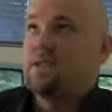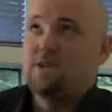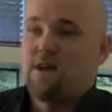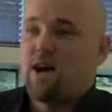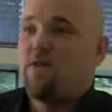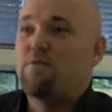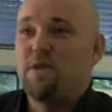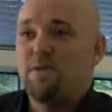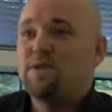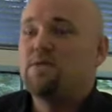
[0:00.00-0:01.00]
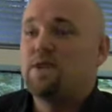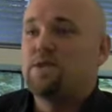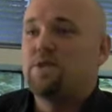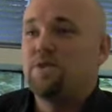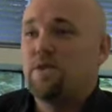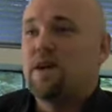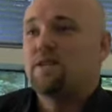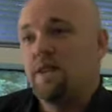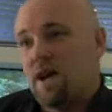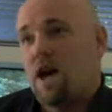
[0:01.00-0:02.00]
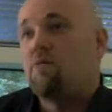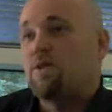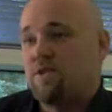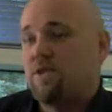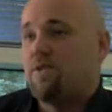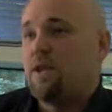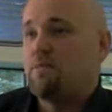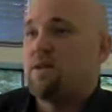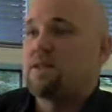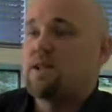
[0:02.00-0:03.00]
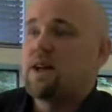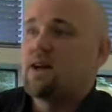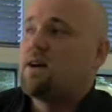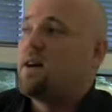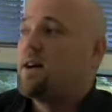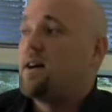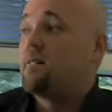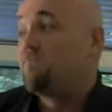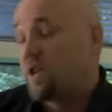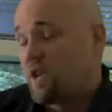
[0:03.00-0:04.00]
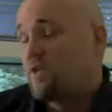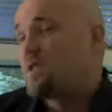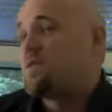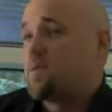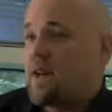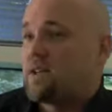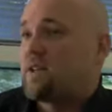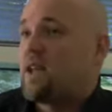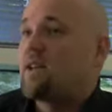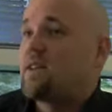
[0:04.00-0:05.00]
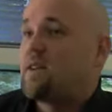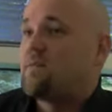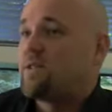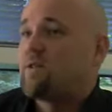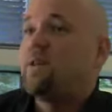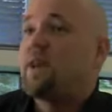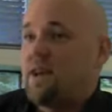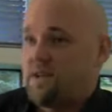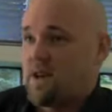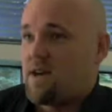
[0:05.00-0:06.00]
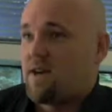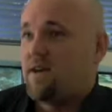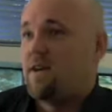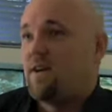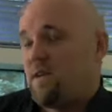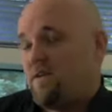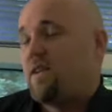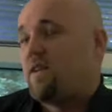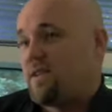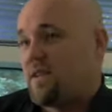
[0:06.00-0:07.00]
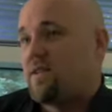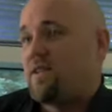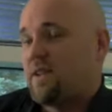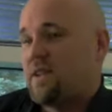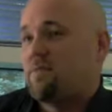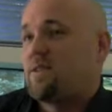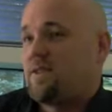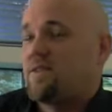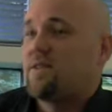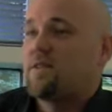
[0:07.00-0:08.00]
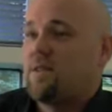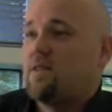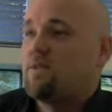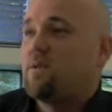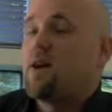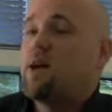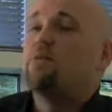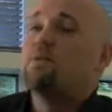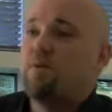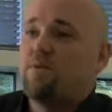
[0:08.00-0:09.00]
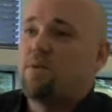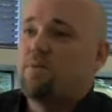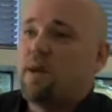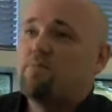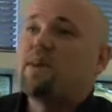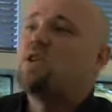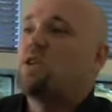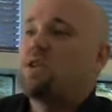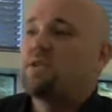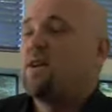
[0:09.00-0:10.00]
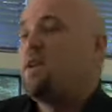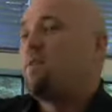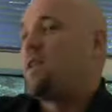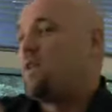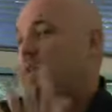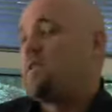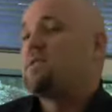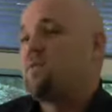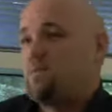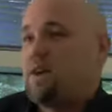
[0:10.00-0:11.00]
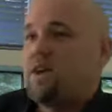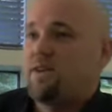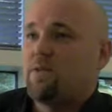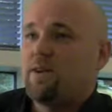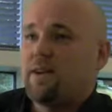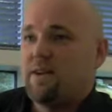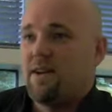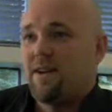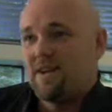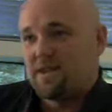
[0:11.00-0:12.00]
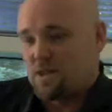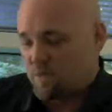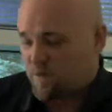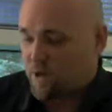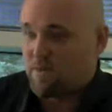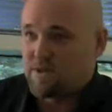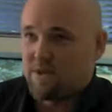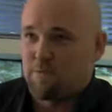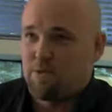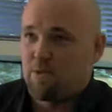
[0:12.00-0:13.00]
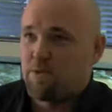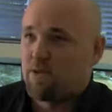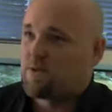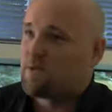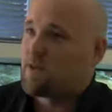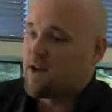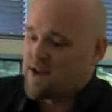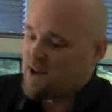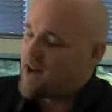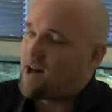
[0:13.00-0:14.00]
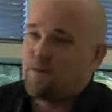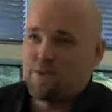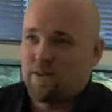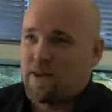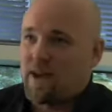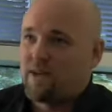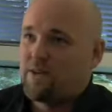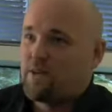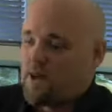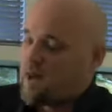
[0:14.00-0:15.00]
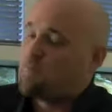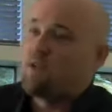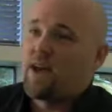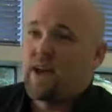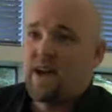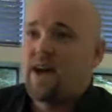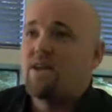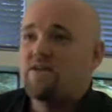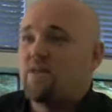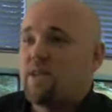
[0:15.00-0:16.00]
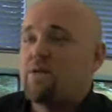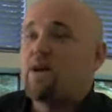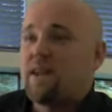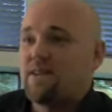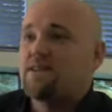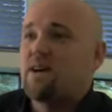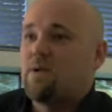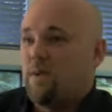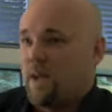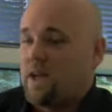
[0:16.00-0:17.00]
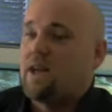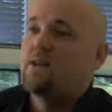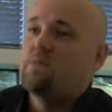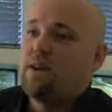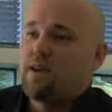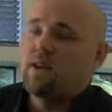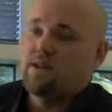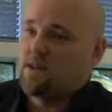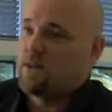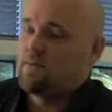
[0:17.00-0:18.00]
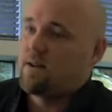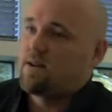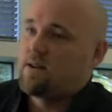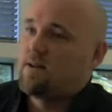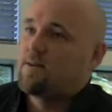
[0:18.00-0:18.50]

however many weeks it was to actually accomplish the new database lock. The good news is we actually locked the database 3 days ahead of the accelerated timeline, so we were able to perform that because we had all this information that we could assess performance of the people doing the work, how much work they had to do, and plan it out so that they were at the site when they needed to be to get the job done.